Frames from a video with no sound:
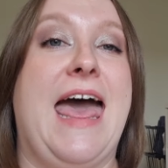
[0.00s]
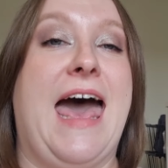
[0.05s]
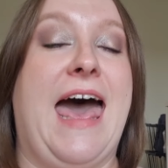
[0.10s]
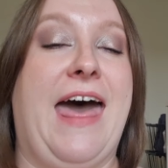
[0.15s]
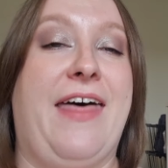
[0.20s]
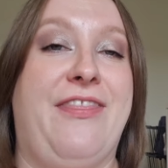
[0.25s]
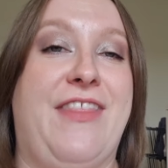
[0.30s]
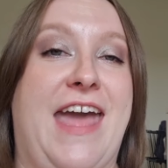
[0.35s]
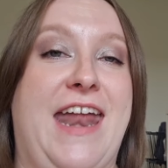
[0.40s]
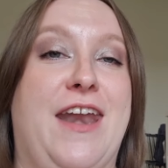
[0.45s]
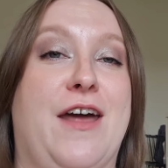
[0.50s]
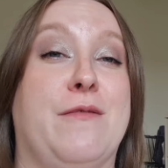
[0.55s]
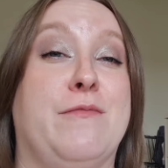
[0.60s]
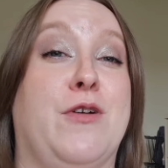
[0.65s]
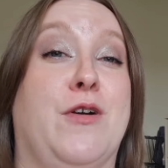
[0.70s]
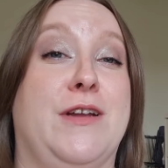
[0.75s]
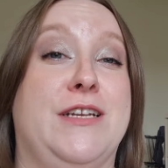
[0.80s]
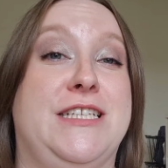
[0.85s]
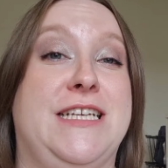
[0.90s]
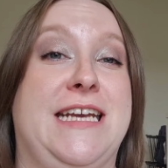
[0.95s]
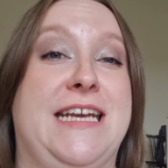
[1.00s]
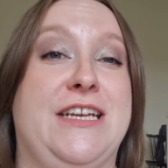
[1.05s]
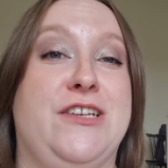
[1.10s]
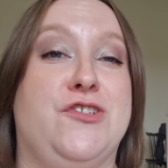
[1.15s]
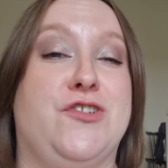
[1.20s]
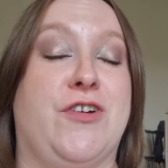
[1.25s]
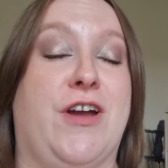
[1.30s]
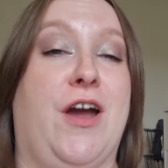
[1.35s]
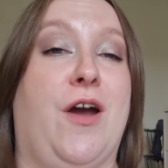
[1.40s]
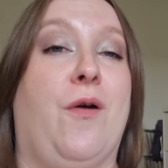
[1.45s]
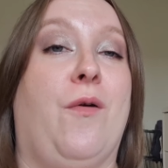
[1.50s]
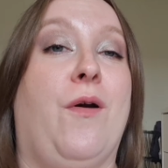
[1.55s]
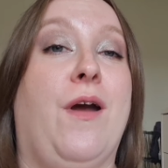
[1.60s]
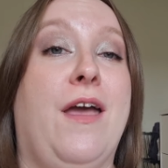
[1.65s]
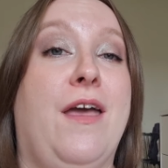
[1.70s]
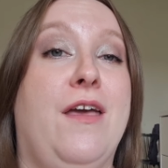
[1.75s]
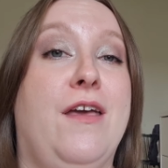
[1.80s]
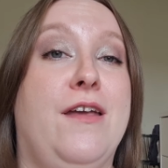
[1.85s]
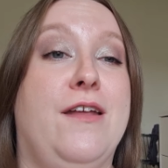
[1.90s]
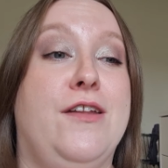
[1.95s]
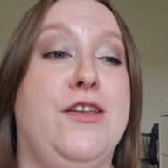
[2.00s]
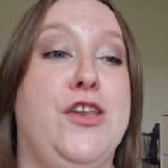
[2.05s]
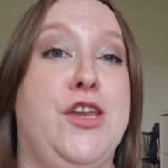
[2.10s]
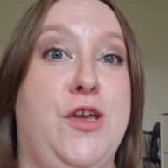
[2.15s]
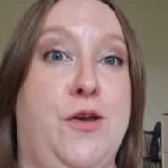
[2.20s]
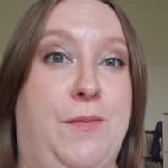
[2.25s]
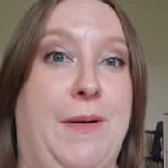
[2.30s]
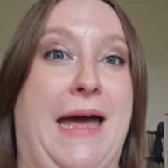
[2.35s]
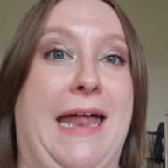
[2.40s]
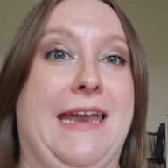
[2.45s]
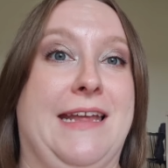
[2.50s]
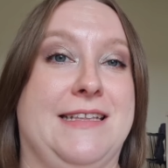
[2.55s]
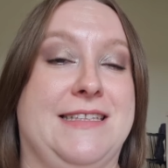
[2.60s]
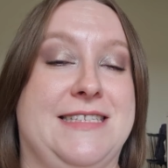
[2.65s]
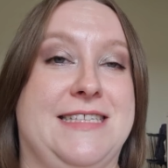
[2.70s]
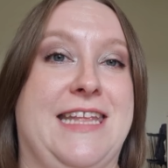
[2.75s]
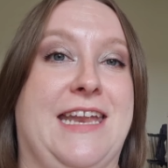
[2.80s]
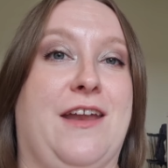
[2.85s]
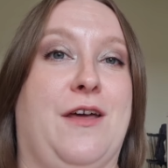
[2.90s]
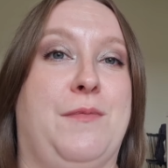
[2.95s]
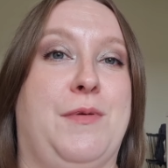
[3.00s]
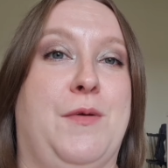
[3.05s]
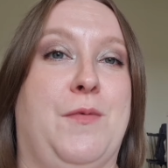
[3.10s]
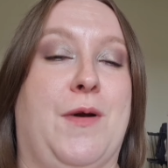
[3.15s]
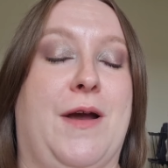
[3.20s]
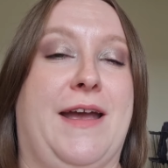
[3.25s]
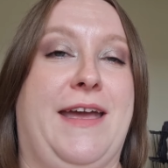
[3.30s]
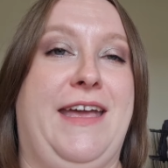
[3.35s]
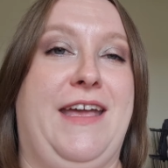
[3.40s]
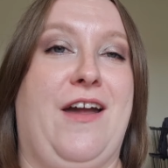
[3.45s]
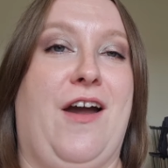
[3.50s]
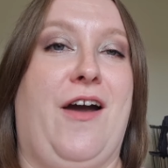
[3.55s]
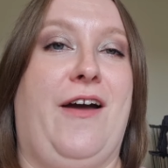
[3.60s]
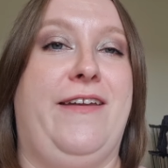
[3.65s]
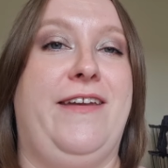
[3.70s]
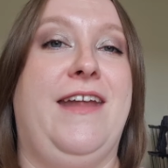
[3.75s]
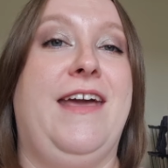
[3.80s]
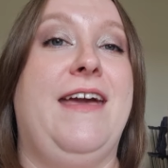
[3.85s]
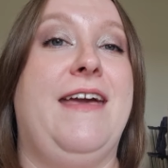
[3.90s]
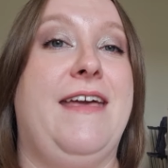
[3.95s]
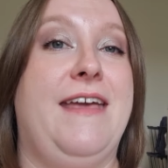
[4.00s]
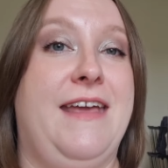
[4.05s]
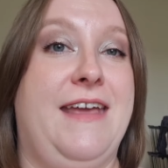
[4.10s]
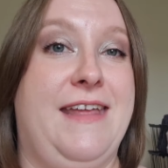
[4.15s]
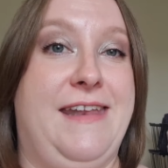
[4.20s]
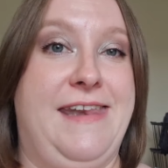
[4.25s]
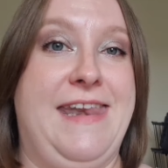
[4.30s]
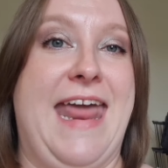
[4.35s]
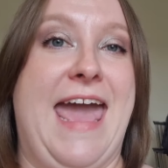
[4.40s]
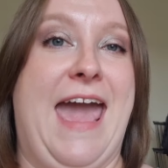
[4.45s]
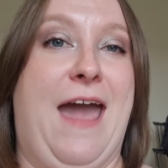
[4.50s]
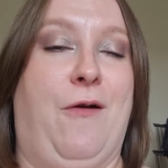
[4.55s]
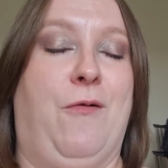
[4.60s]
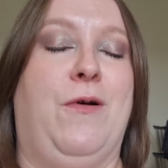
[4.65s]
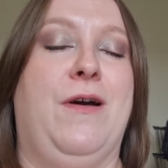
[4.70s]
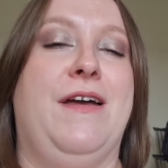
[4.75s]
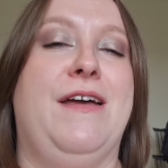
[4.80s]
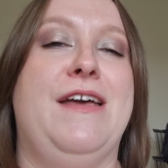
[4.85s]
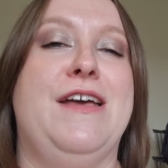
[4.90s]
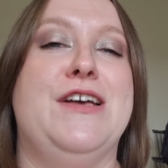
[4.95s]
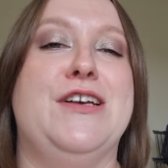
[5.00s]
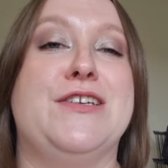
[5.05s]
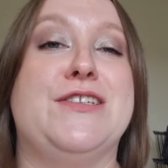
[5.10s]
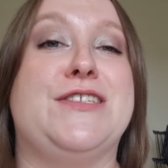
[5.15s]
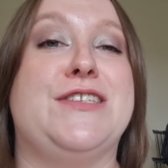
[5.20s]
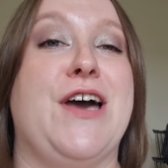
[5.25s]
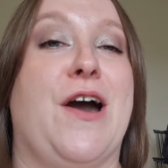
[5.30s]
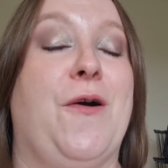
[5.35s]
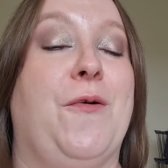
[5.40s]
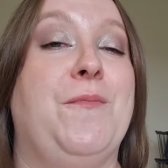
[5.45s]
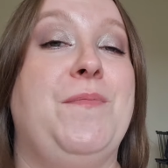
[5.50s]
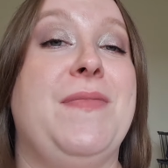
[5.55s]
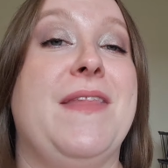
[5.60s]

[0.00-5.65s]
and then I'm going to intro new palettes that I'll be working on now. So